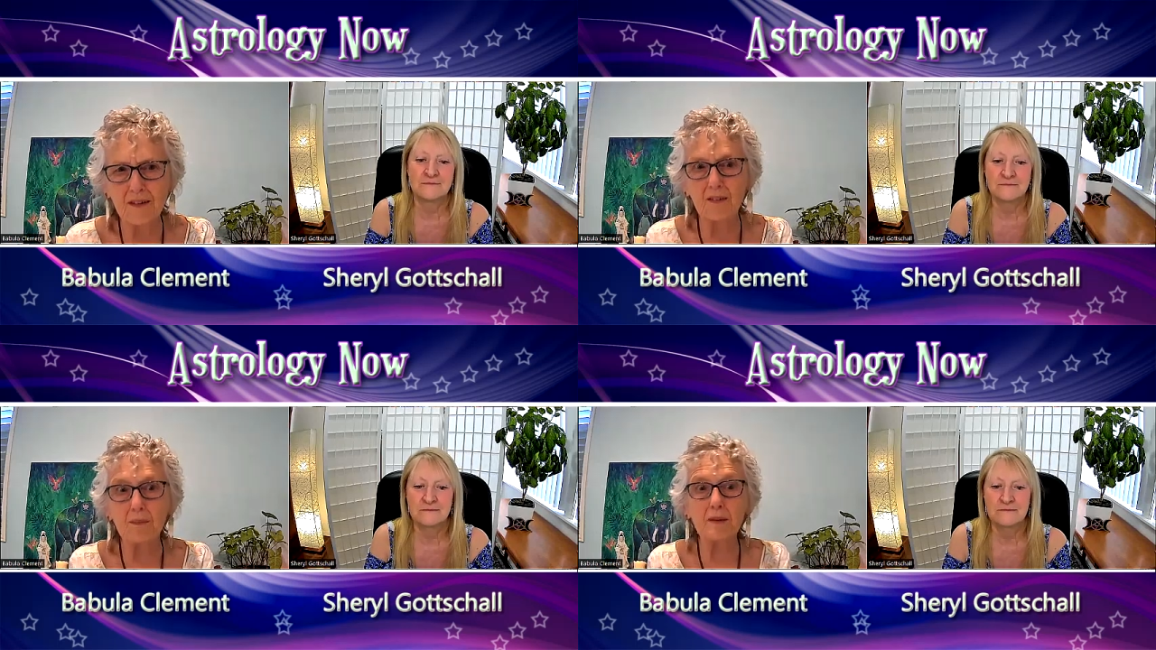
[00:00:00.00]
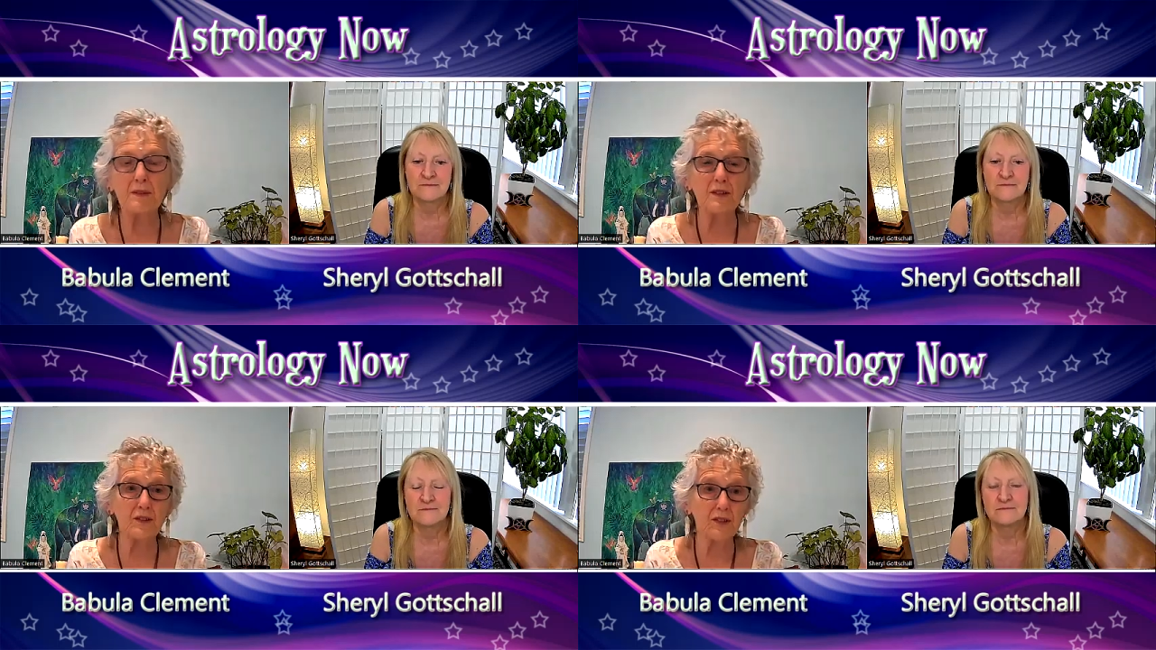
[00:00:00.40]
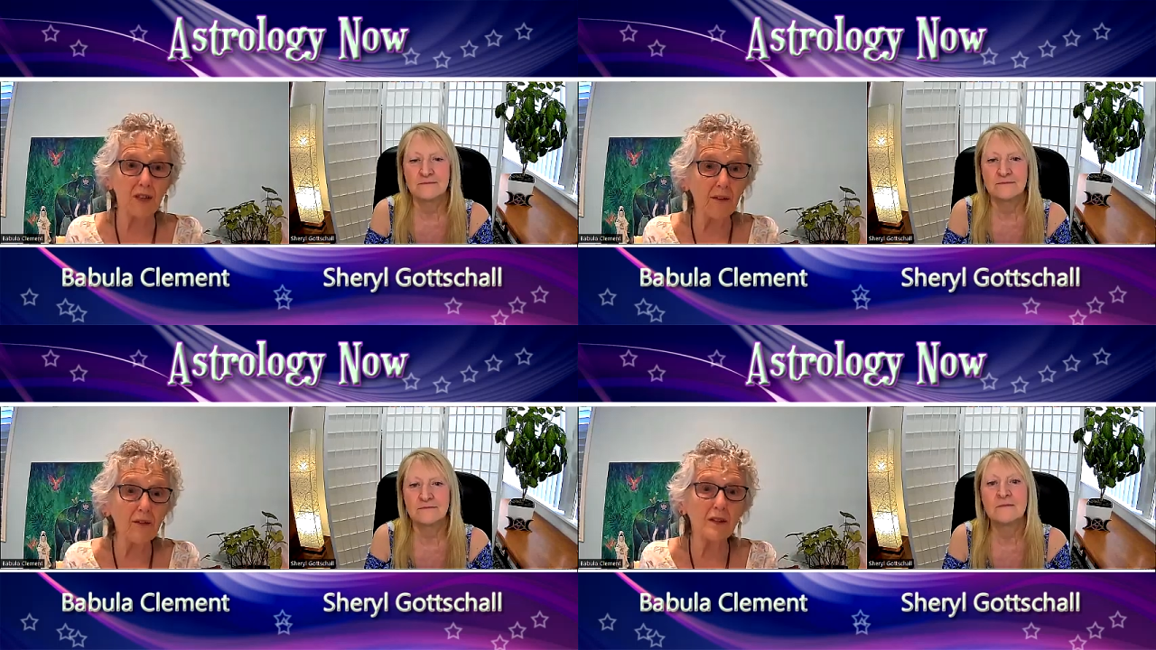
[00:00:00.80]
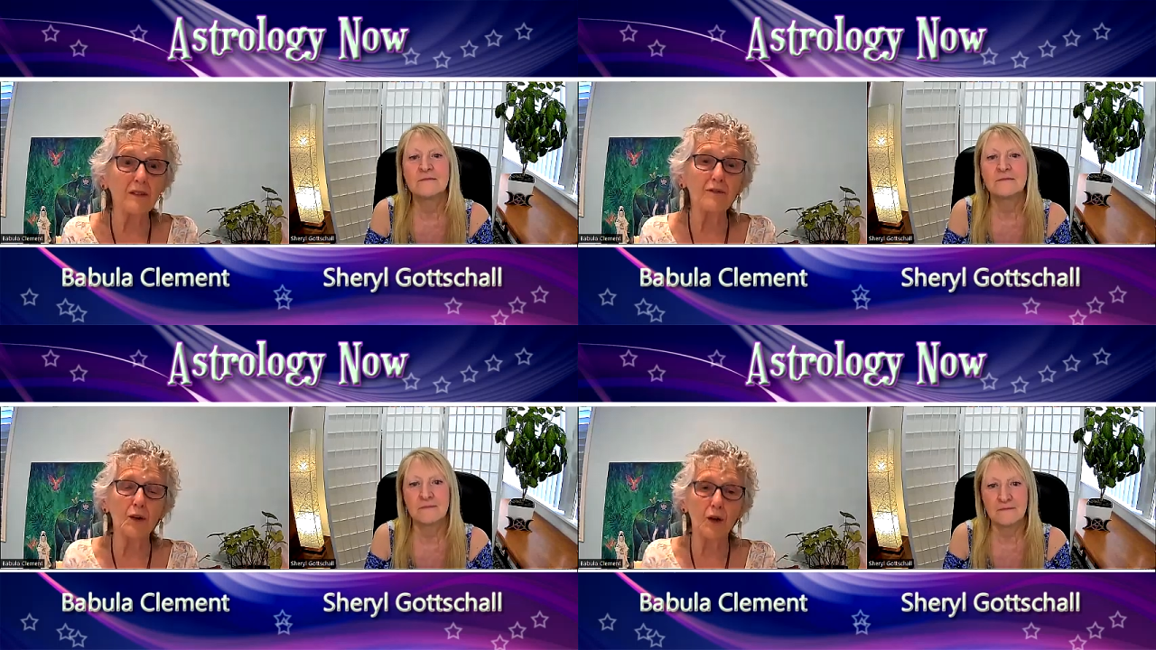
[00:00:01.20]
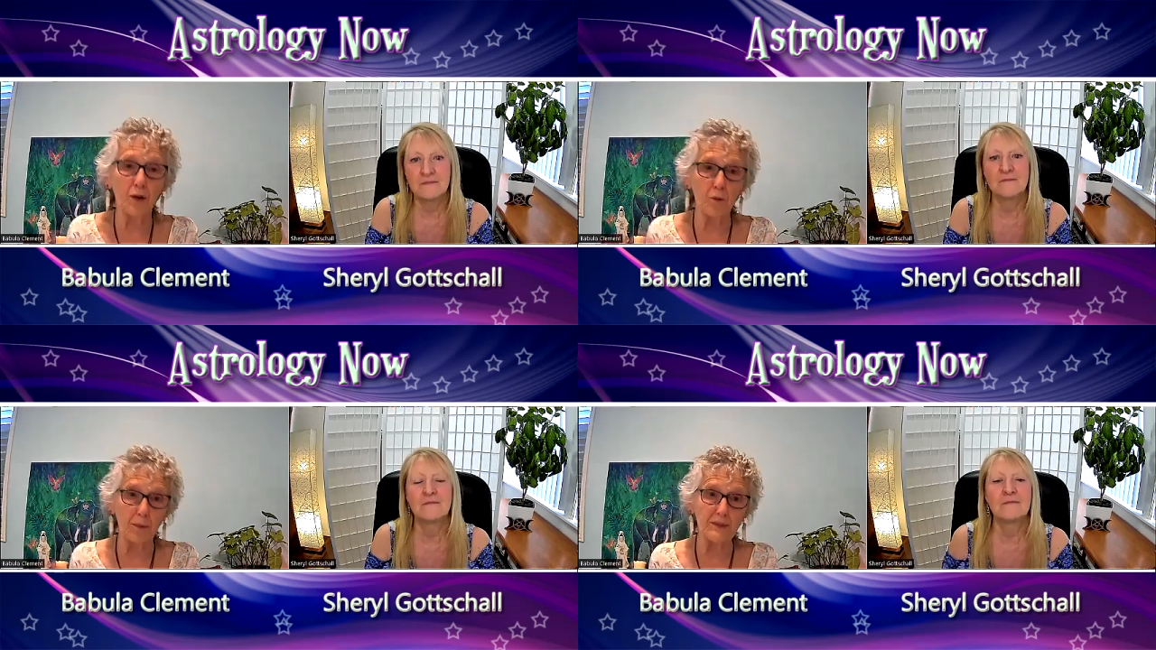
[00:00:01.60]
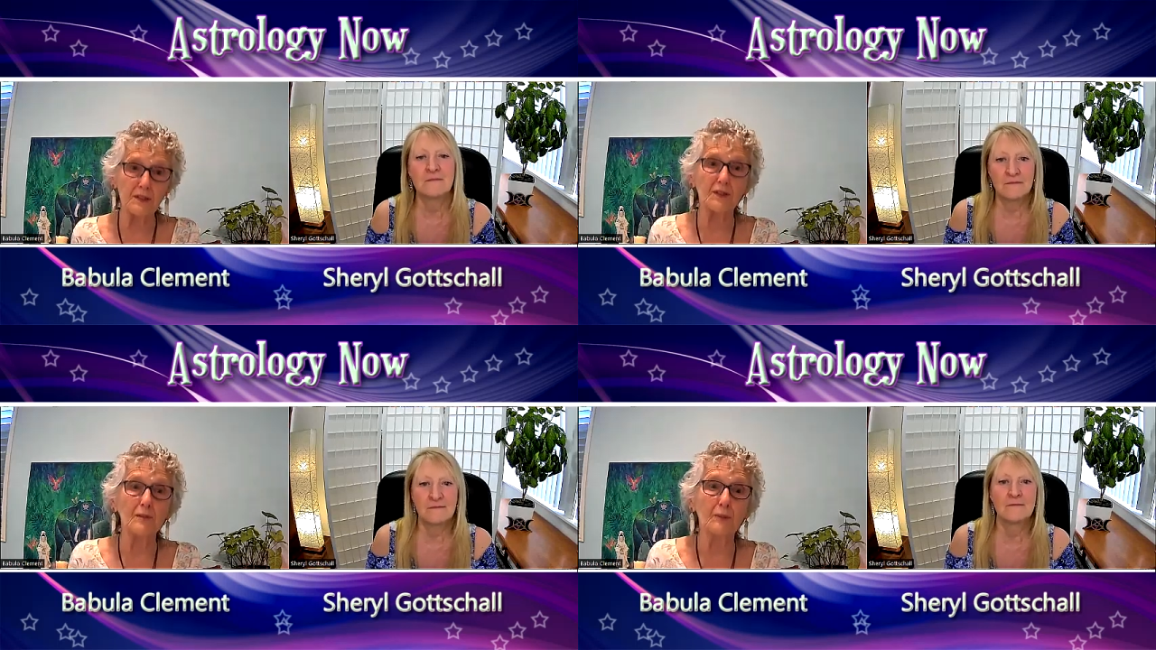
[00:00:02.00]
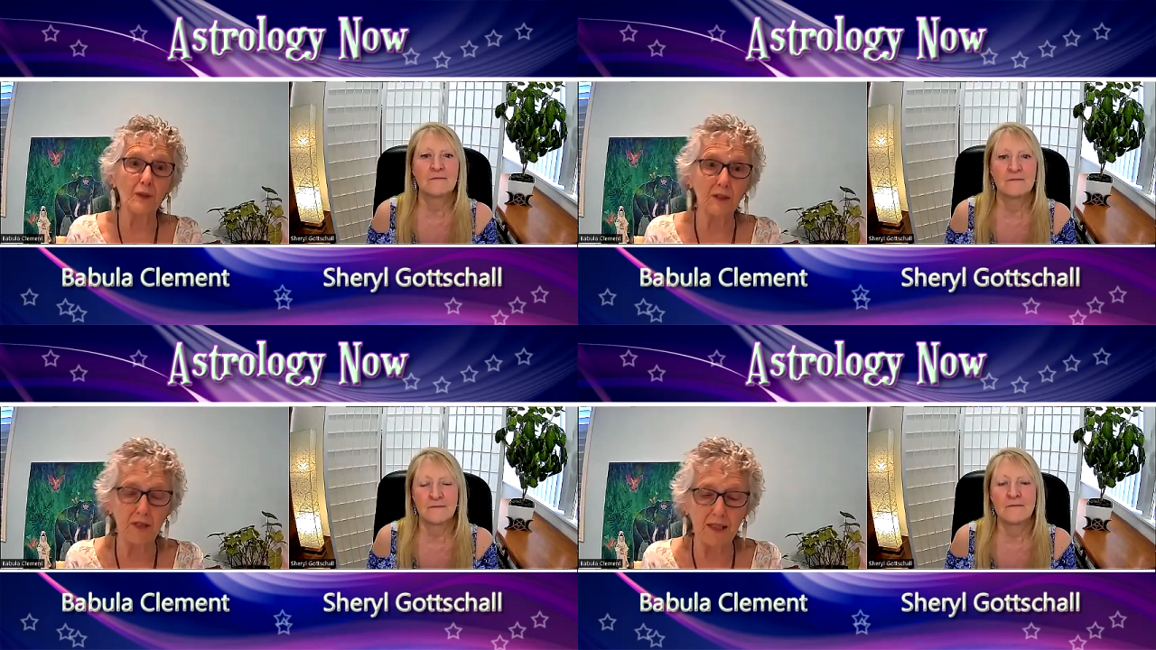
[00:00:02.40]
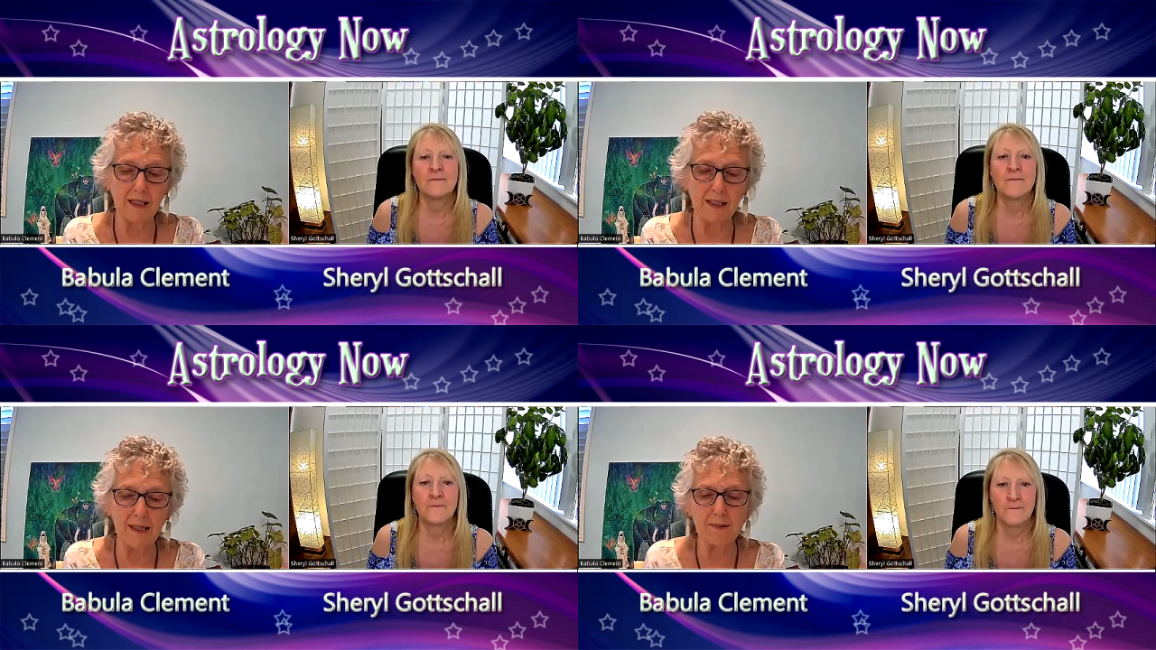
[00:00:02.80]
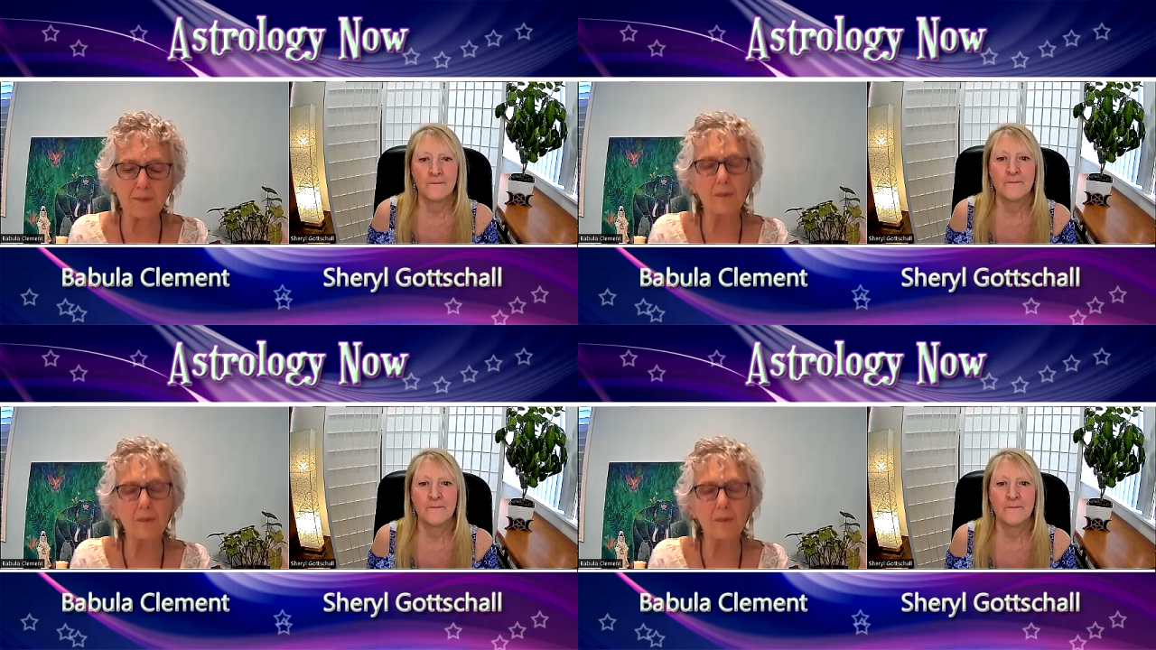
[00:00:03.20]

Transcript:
Speaker 1: and remember the sun's in Virgo opposite the moon at the eclipse,